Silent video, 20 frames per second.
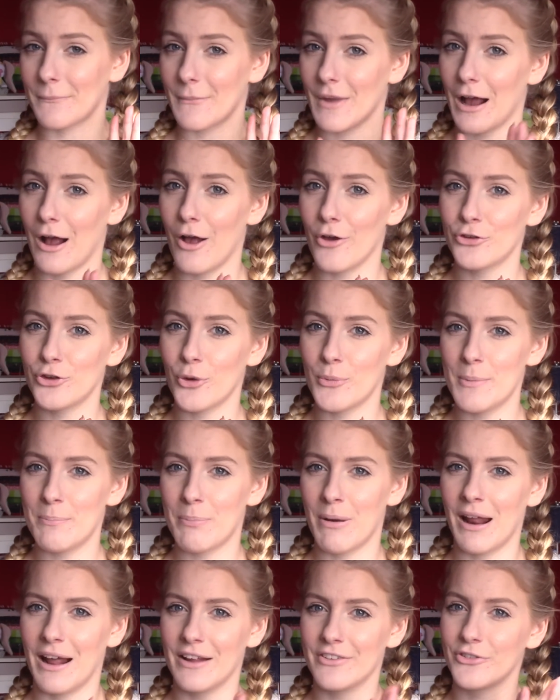Also, we
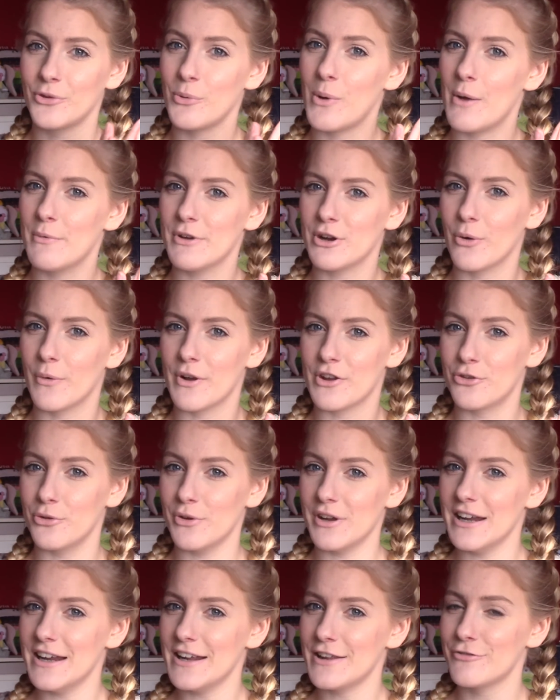planned where we're going to
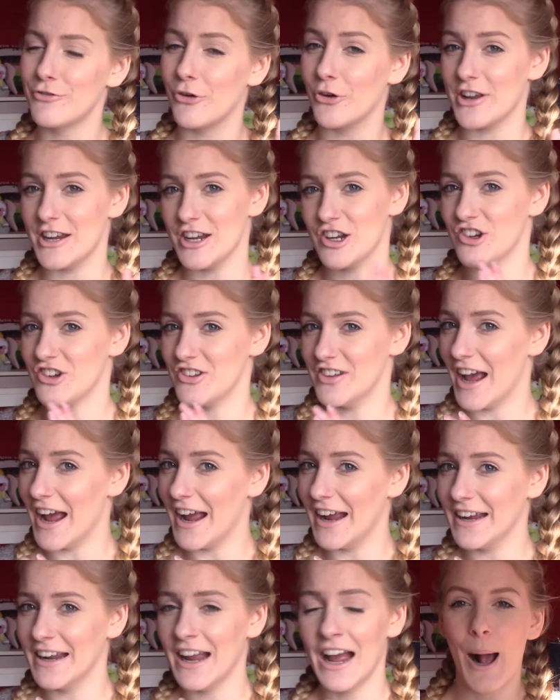eat for each
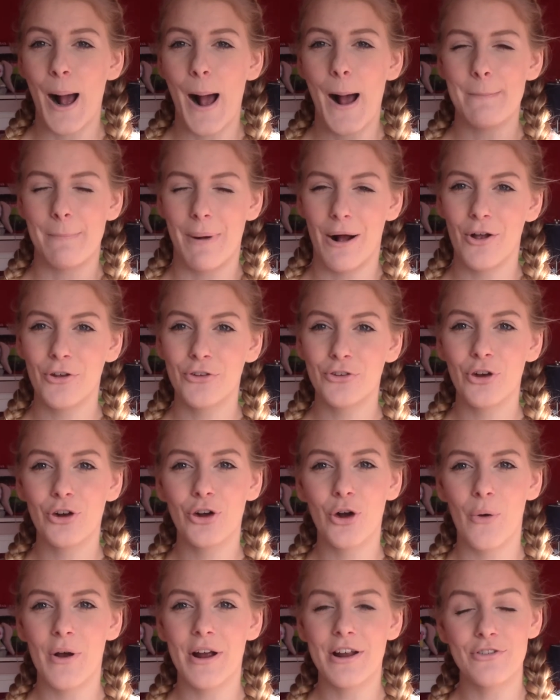day. I'm also
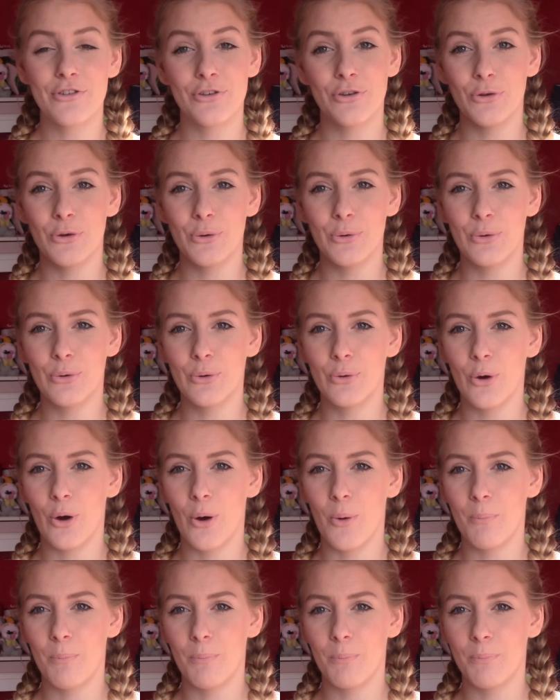going to
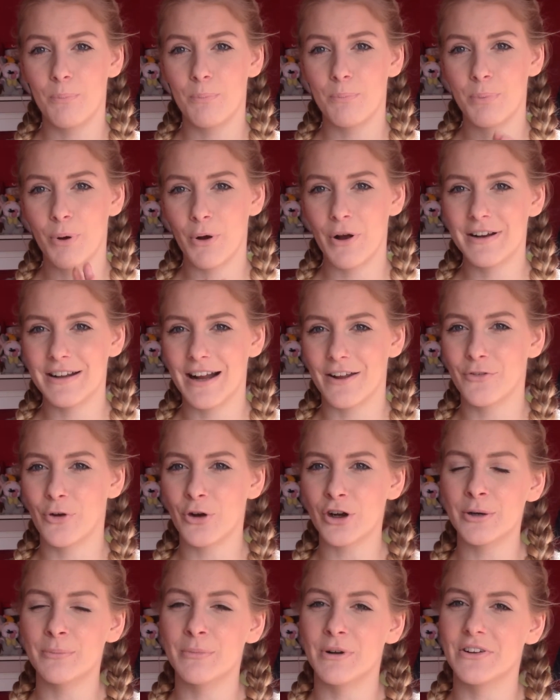put in that
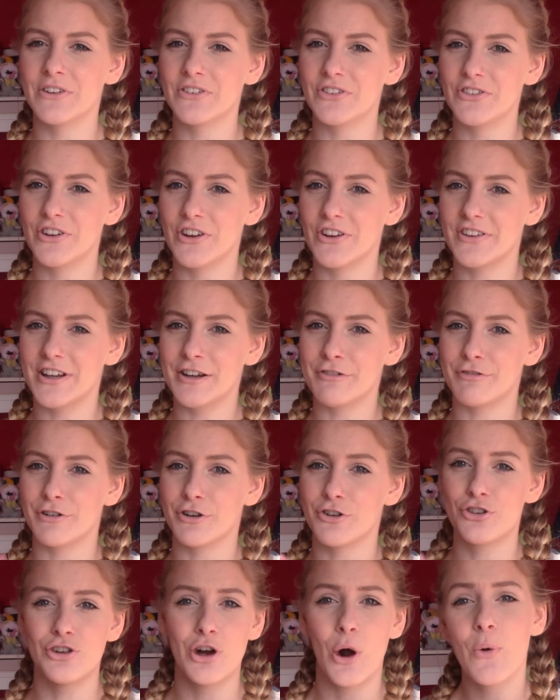document the
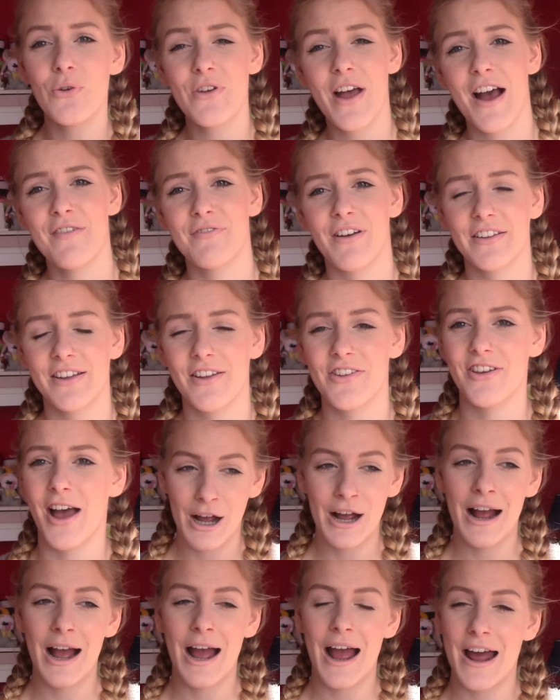different shows I have at the
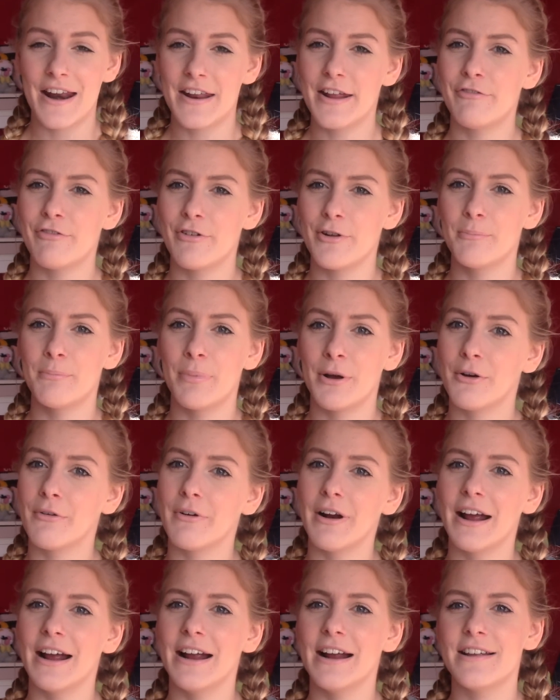time and different
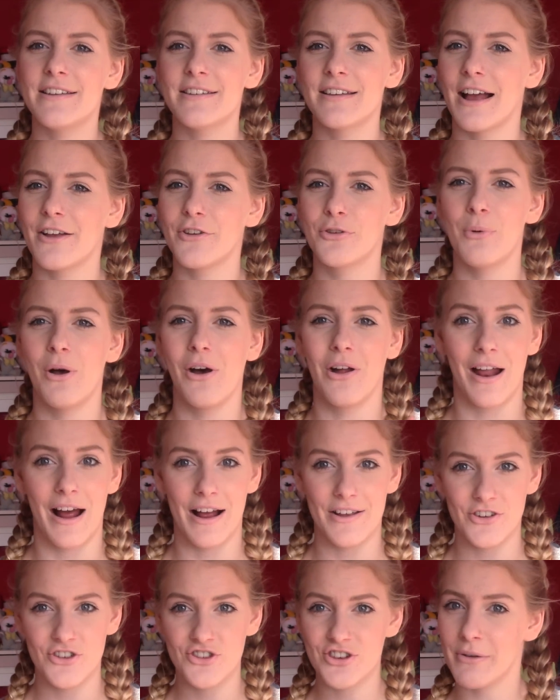parades, as well
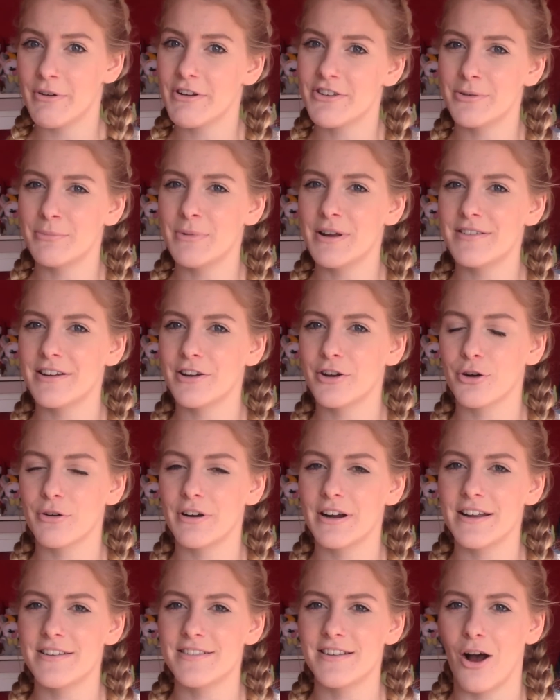as charity meet and
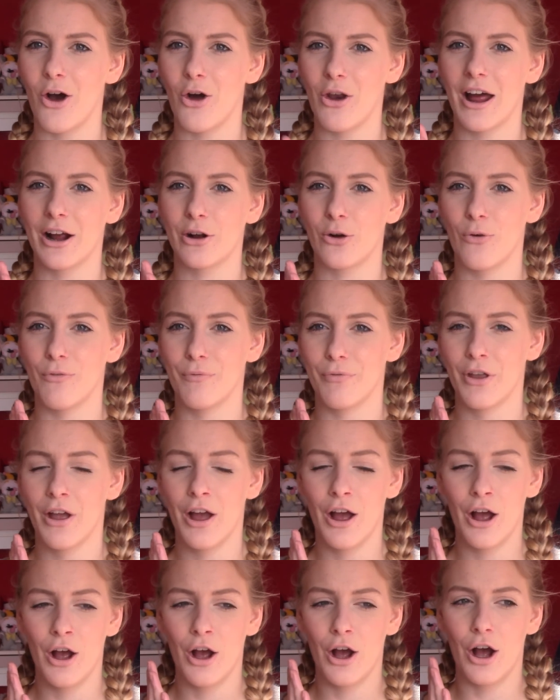greets that are on
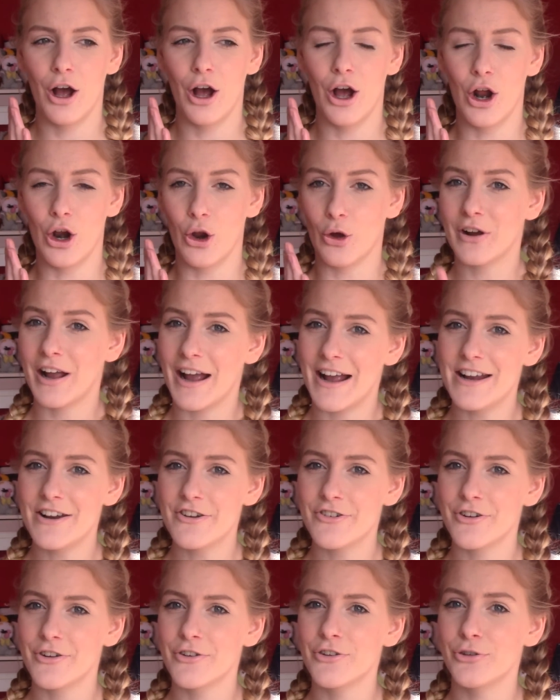
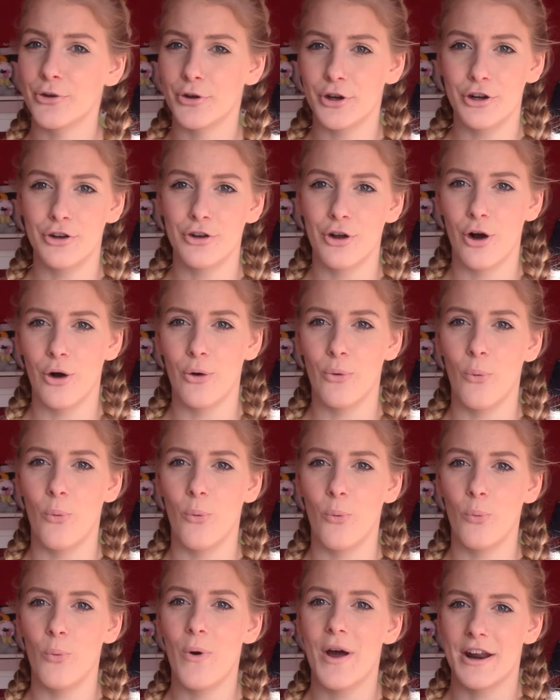location, so you know
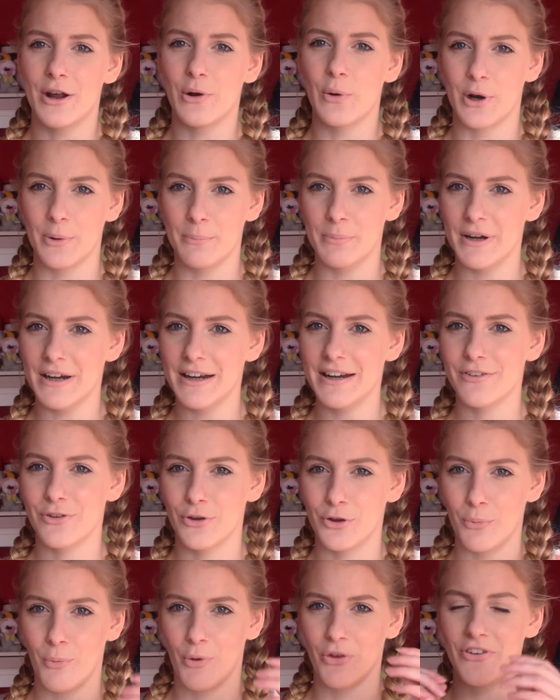where they're gonna be, so
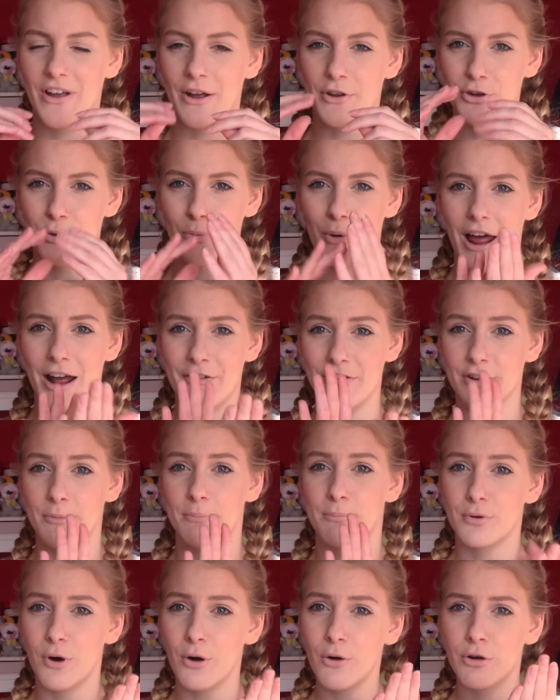the ones that you will have in the
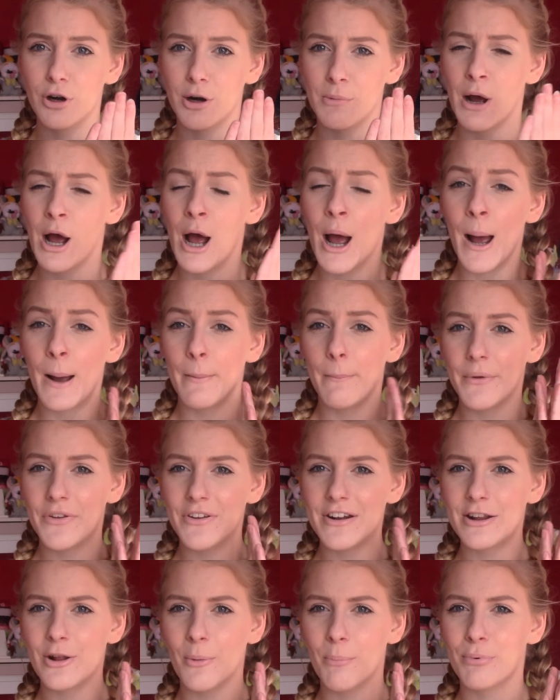program. But the
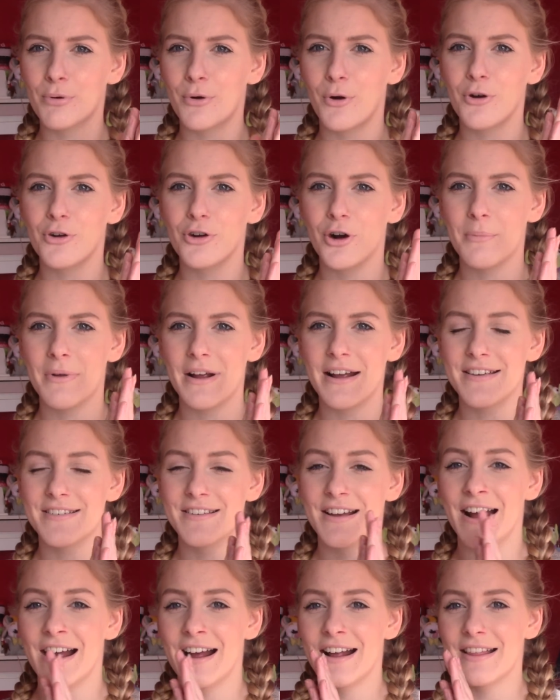little program is
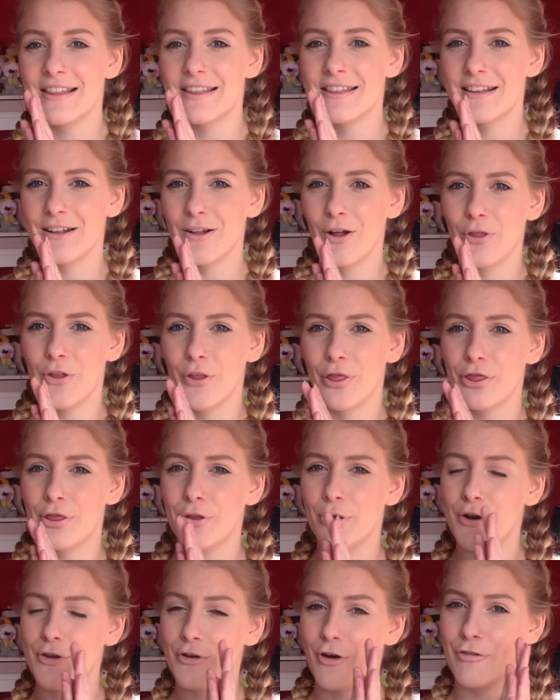till the
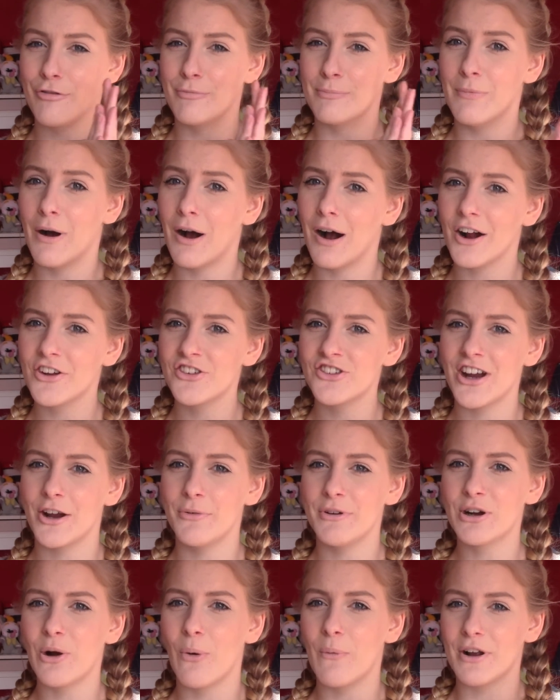3rd of March and
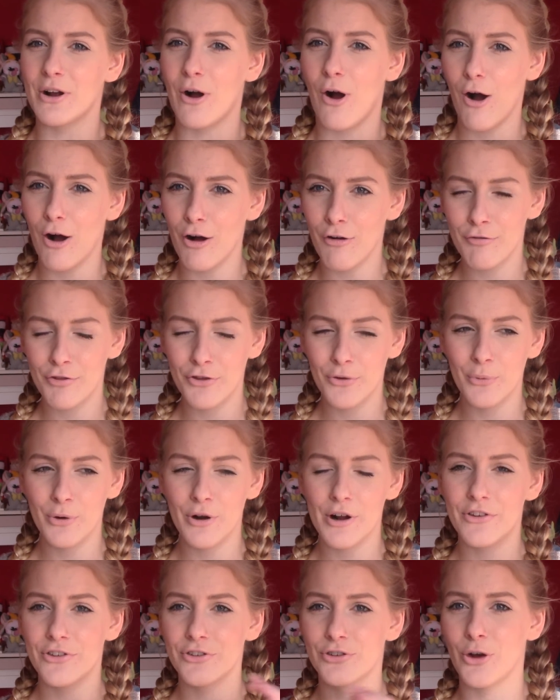we're going
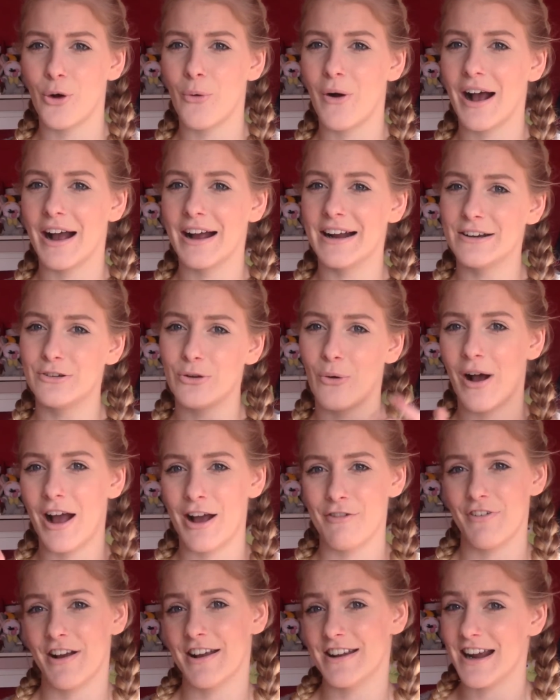afterwards, so I don't
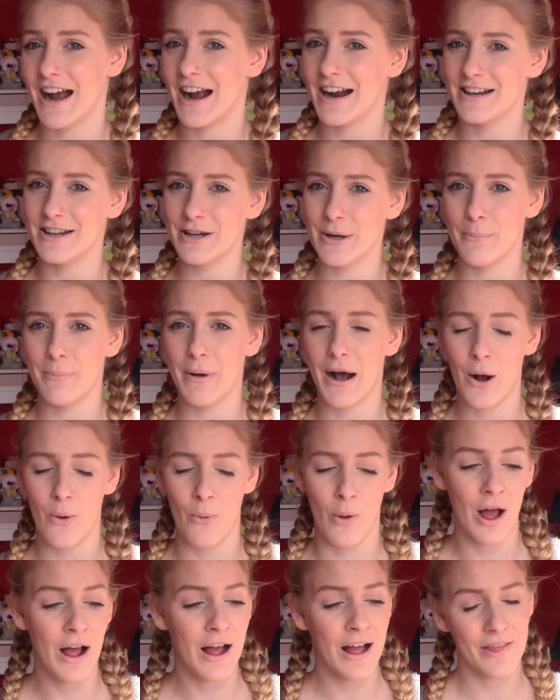have any idea
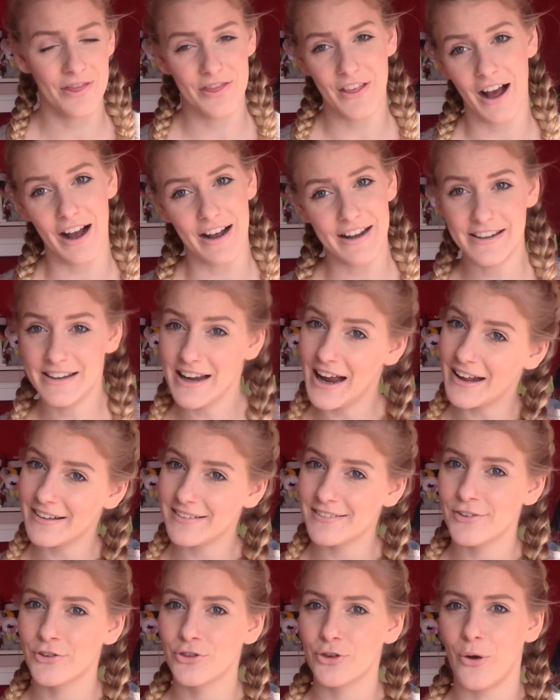about that
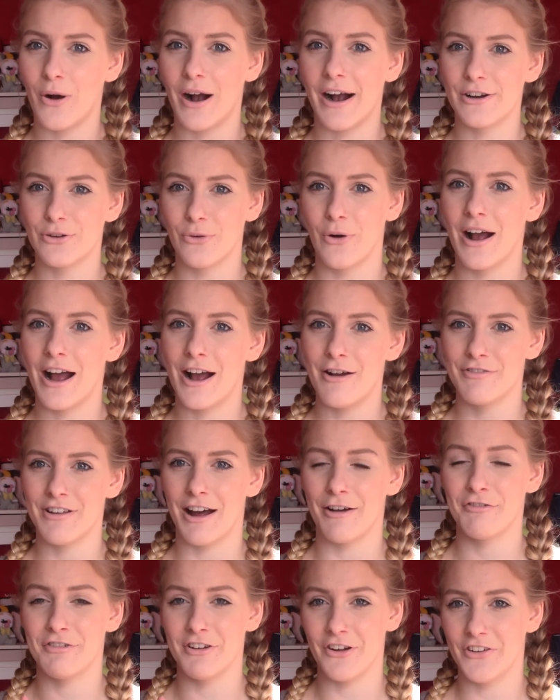yet, so I don't have
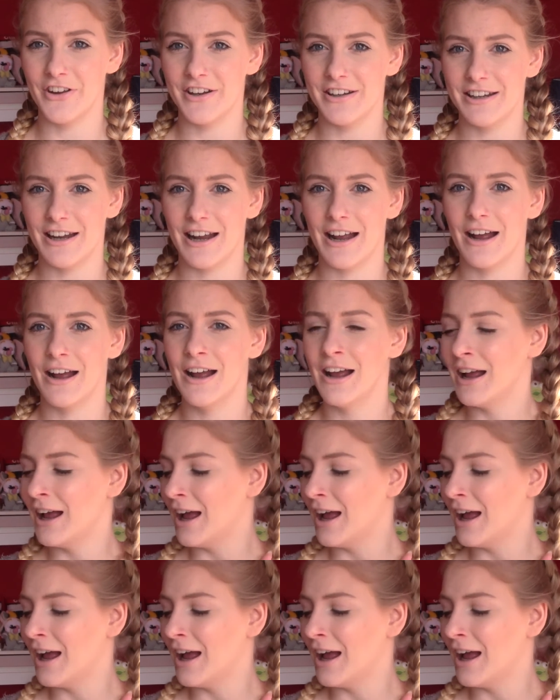that filled in yet.